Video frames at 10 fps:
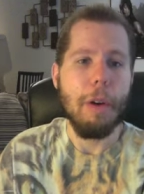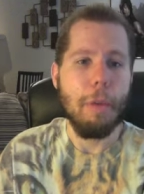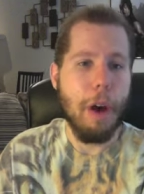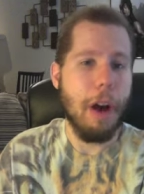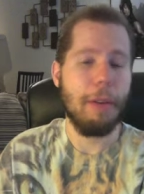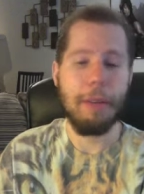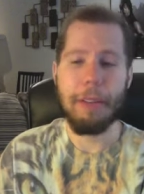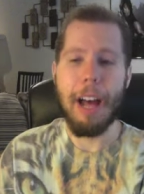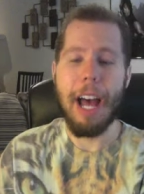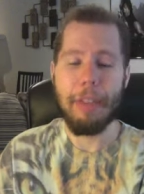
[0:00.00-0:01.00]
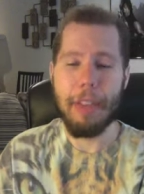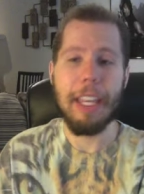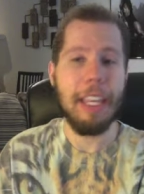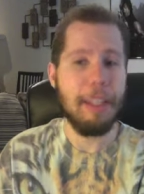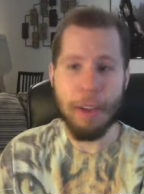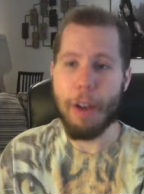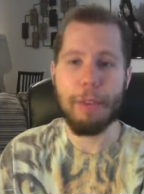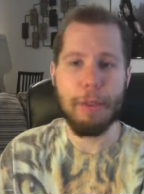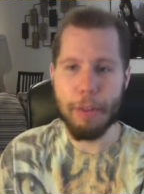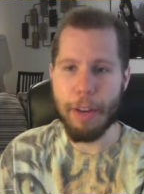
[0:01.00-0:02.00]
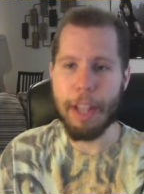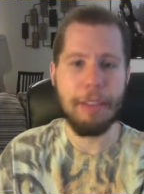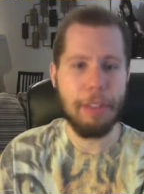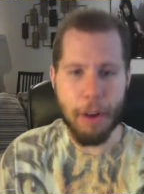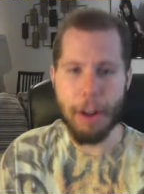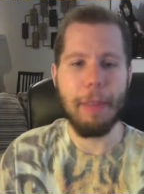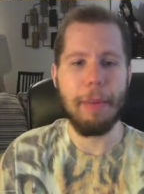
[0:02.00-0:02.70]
Well, I think he's off to a great start.